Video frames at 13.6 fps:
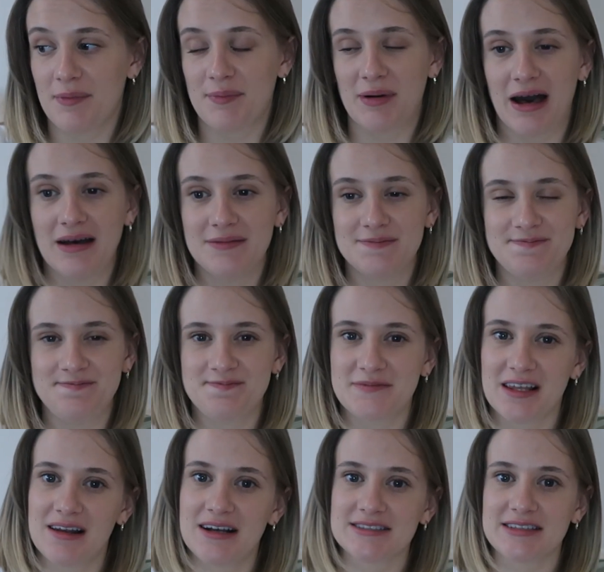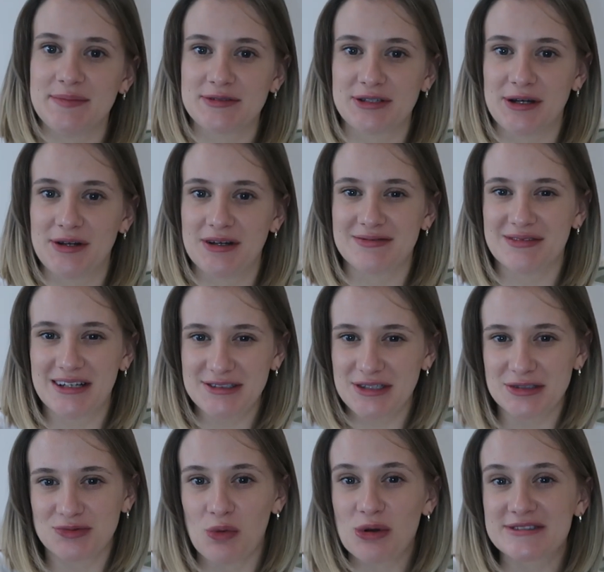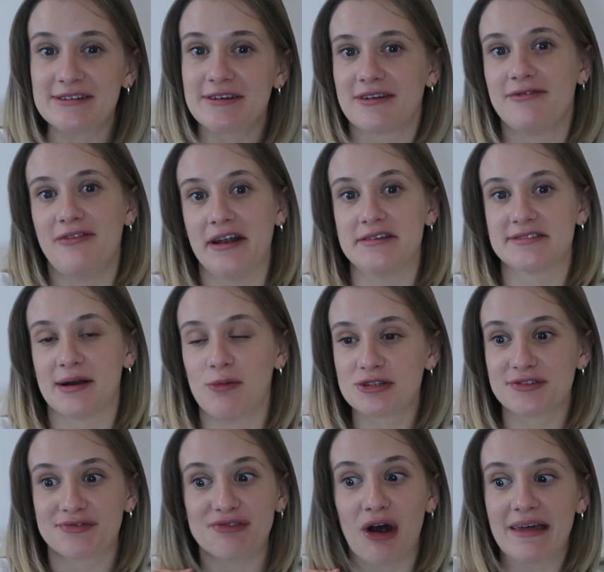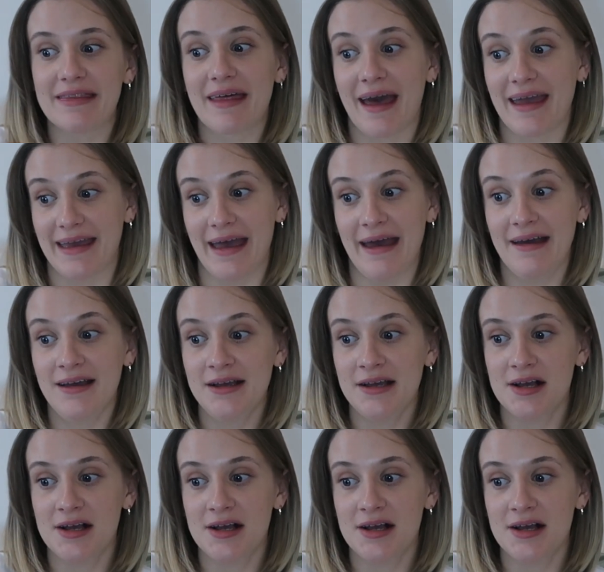But last episode, I just wasn't convinced. I wasn't right there yet.